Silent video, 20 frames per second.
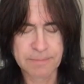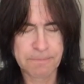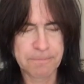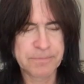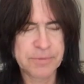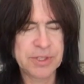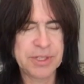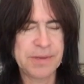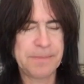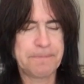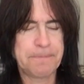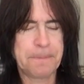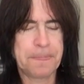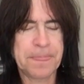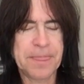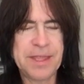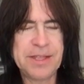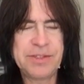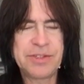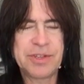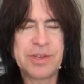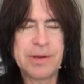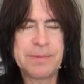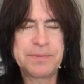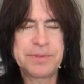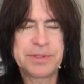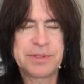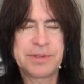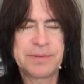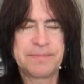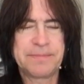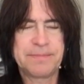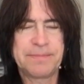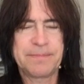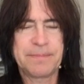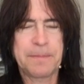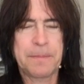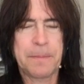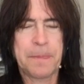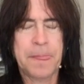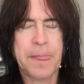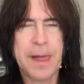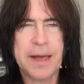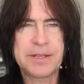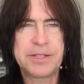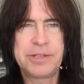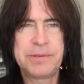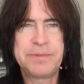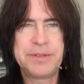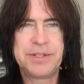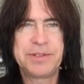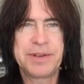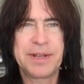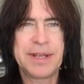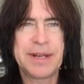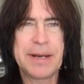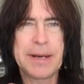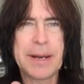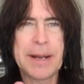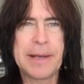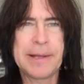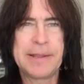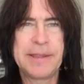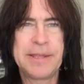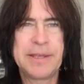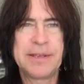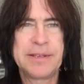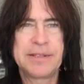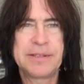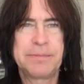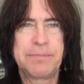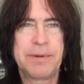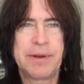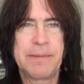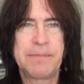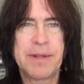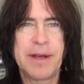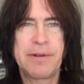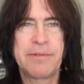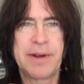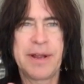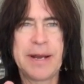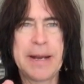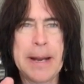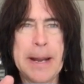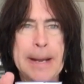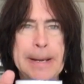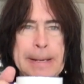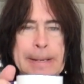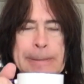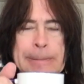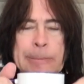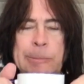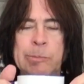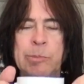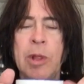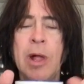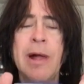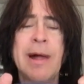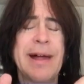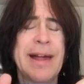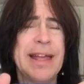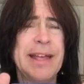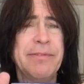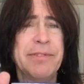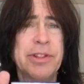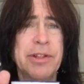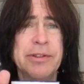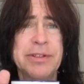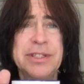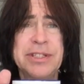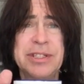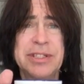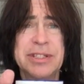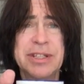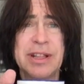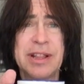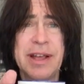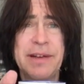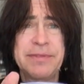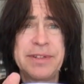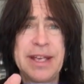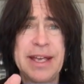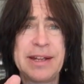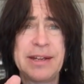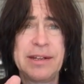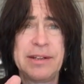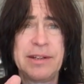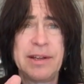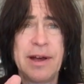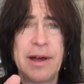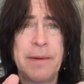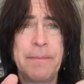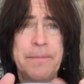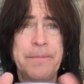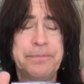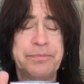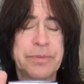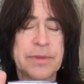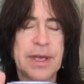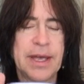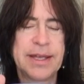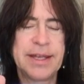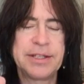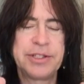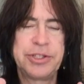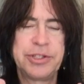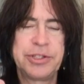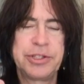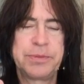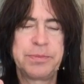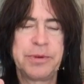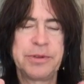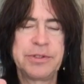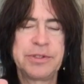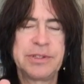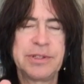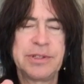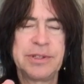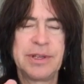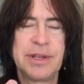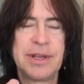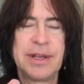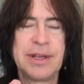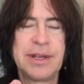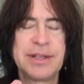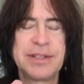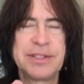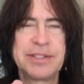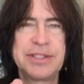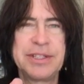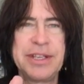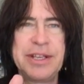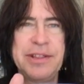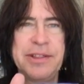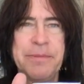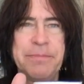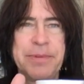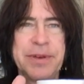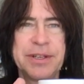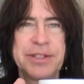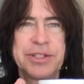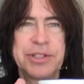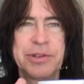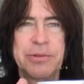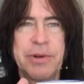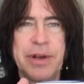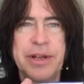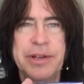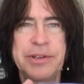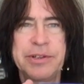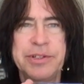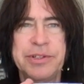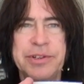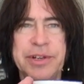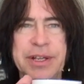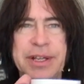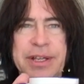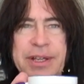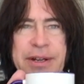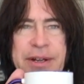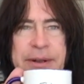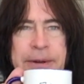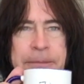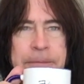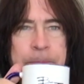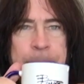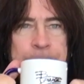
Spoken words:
See, these cups, I should be drinking it like this, but I'm not right-handed. Even though this is a left-handed cup, I guess you're supposed to see the picture while you're drinking it.